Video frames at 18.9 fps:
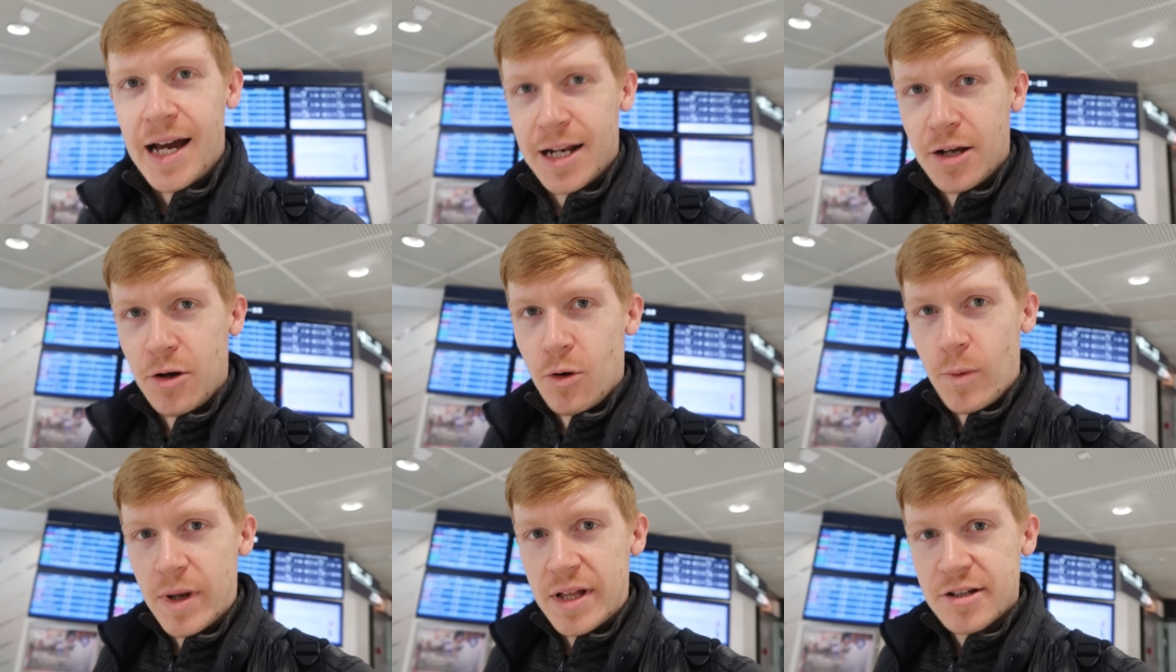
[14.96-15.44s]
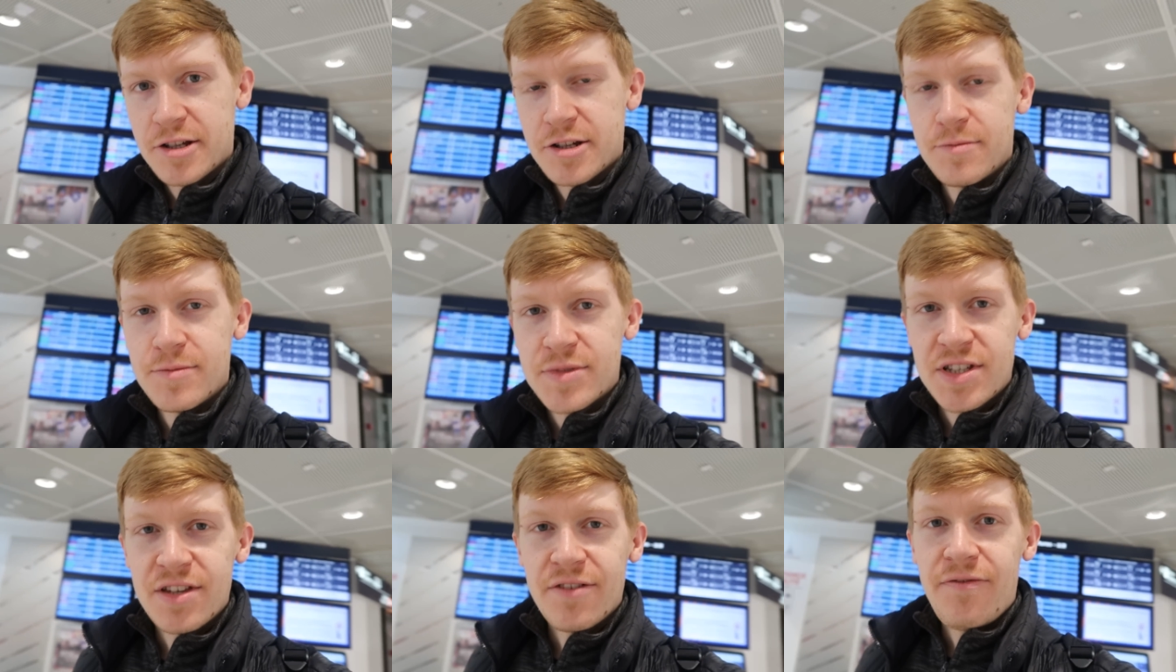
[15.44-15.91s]
Hello,
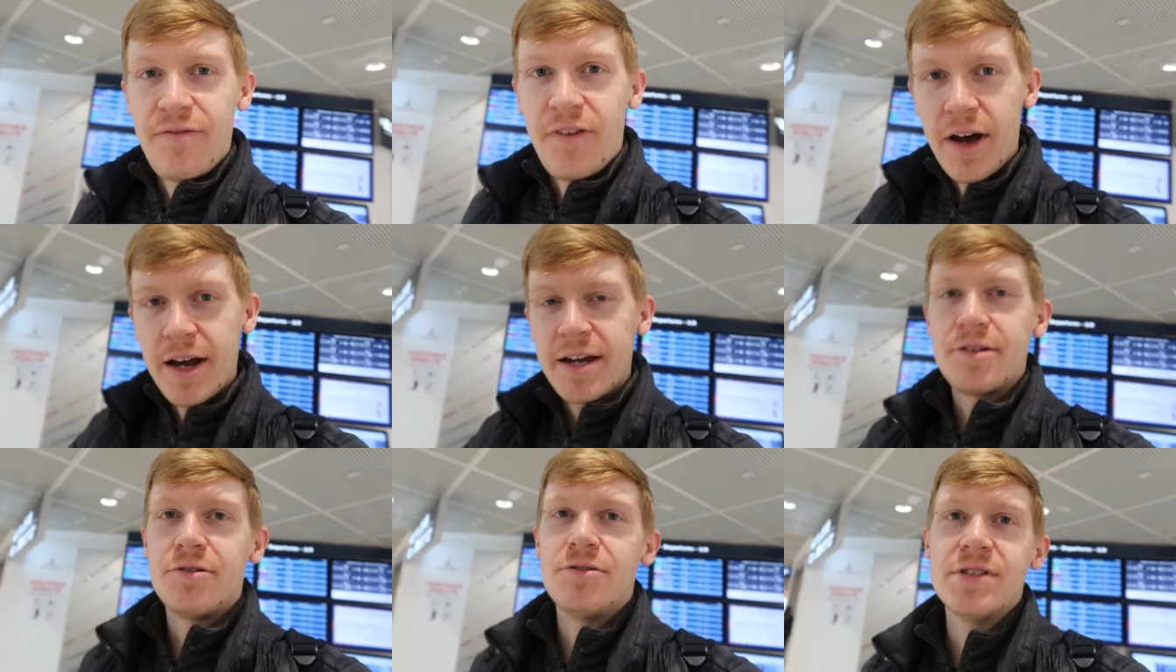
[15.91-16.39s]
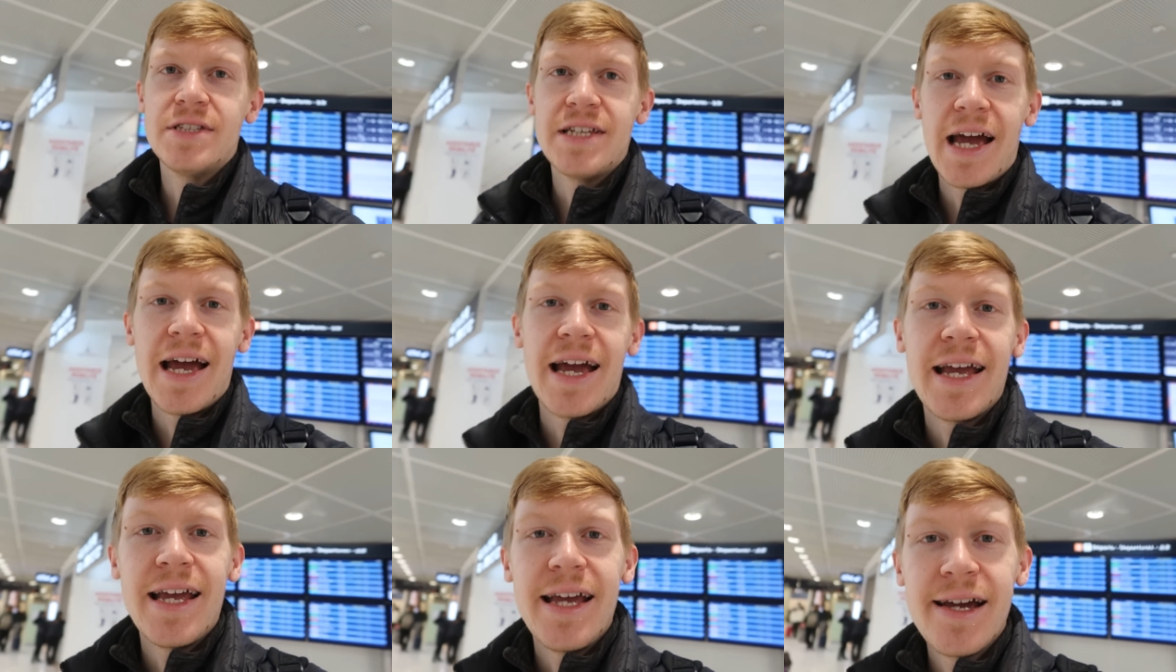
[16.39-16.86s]
welcome to the final
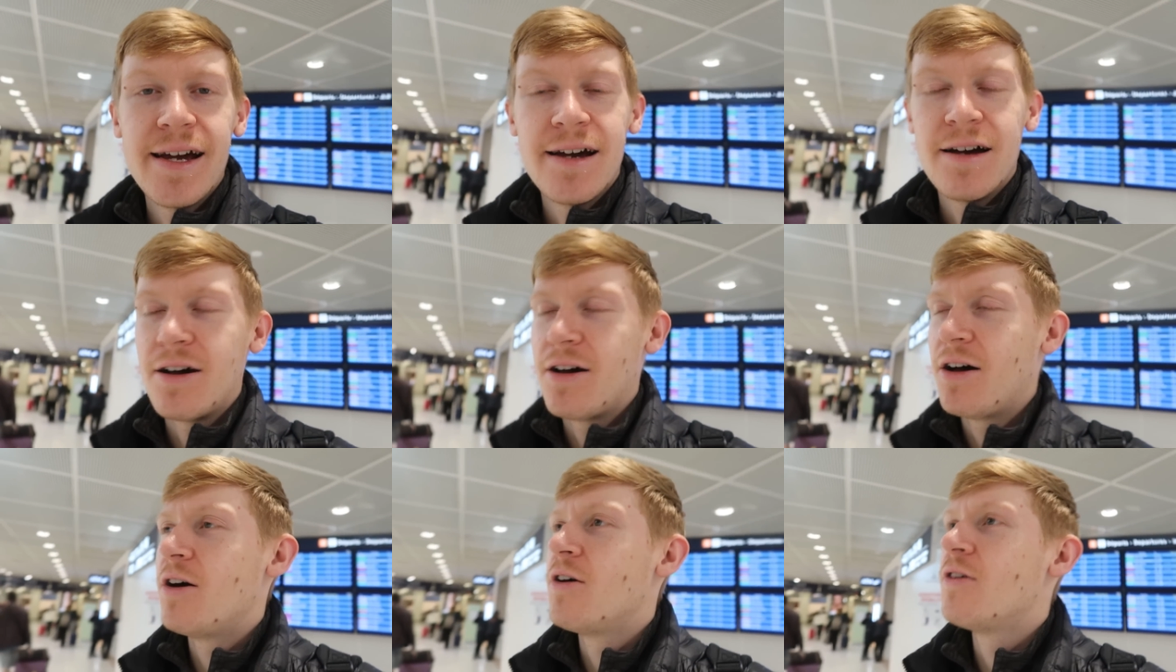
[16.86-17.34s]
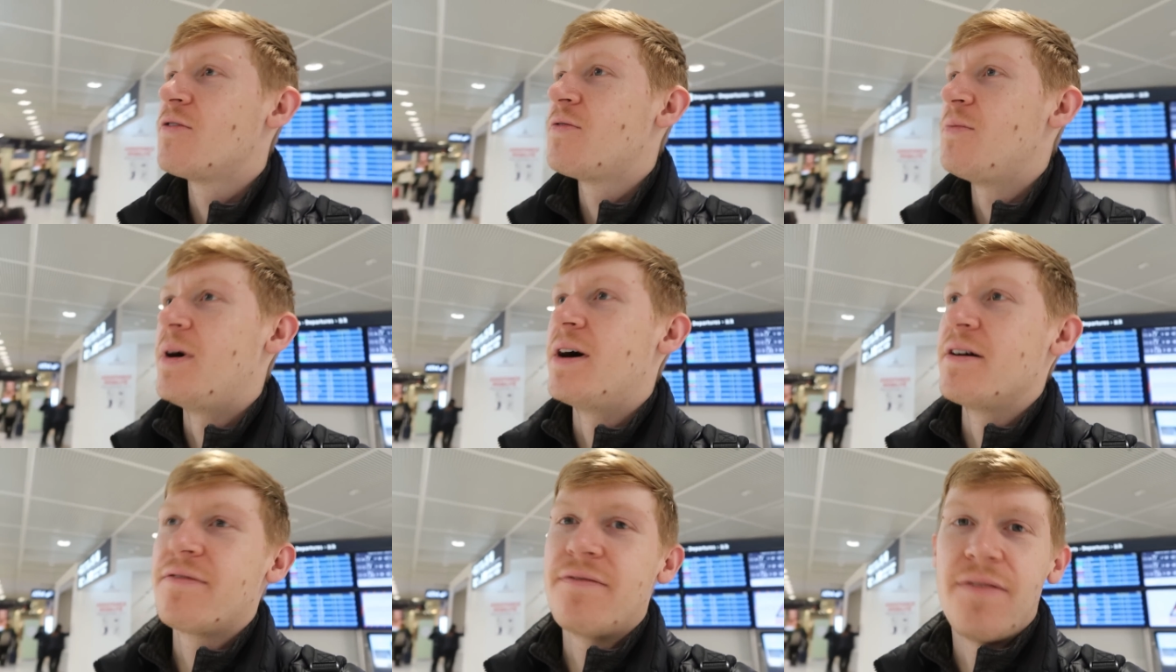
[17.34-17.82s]
day of
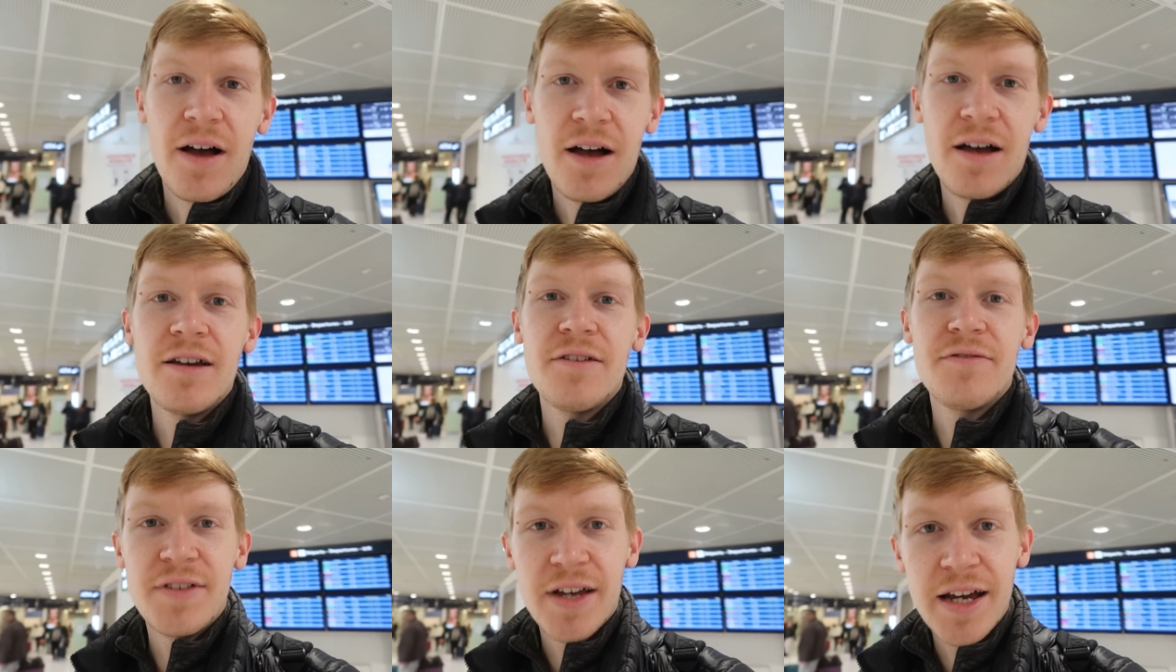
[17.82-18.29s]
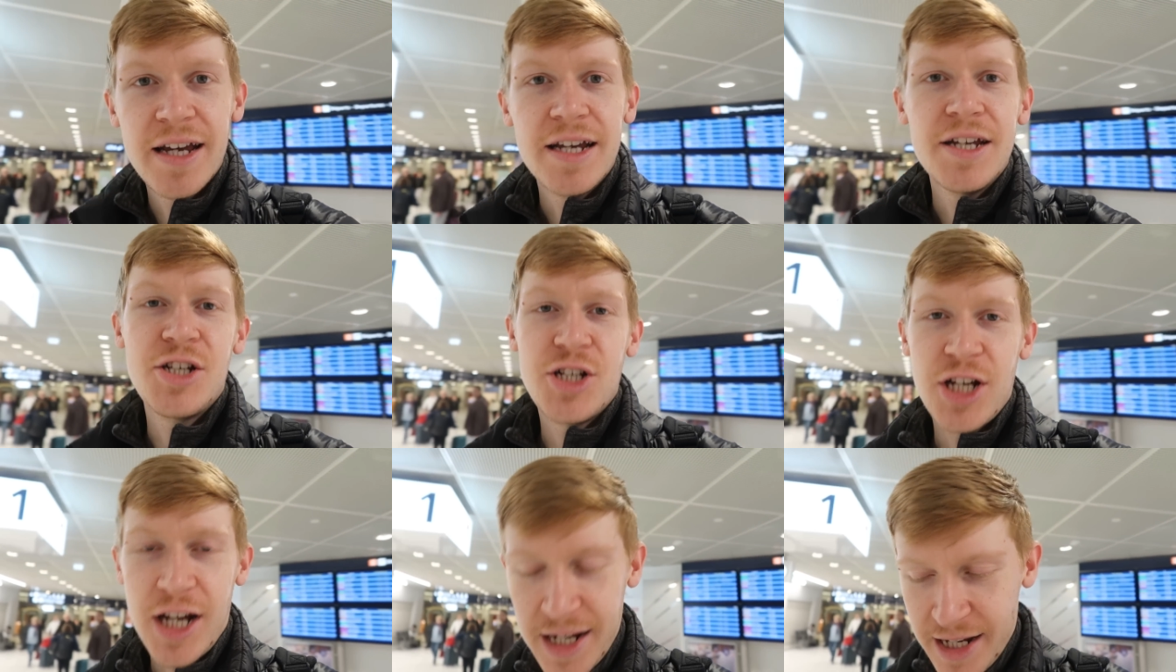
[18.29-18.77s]
my
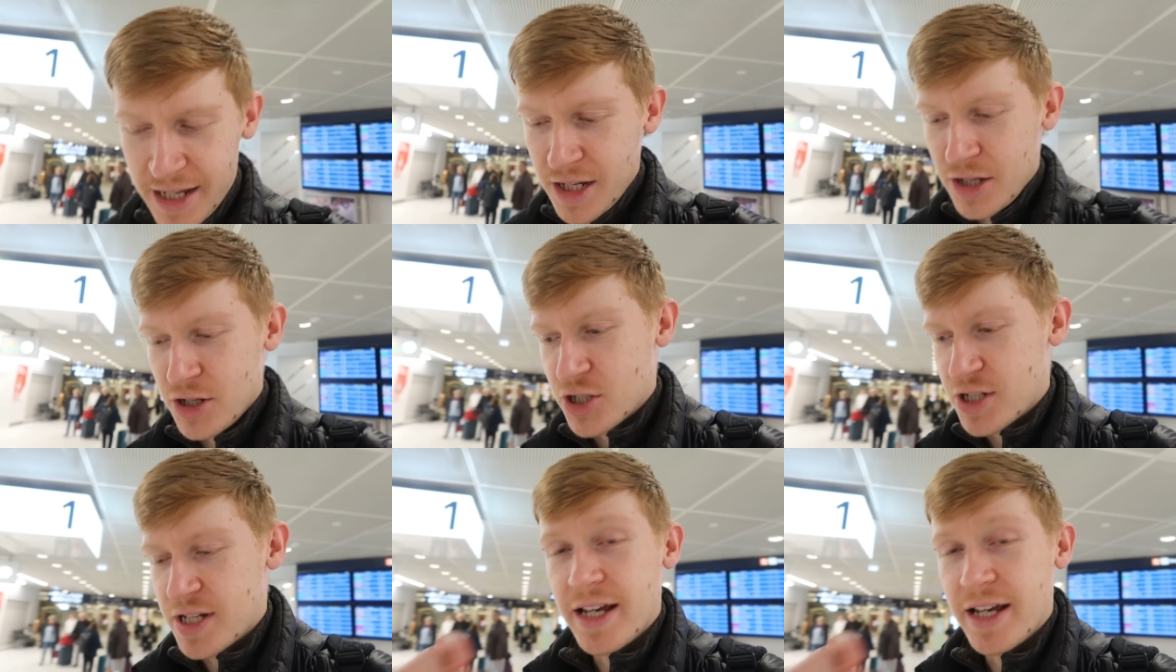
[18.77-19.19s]
5-day challenge,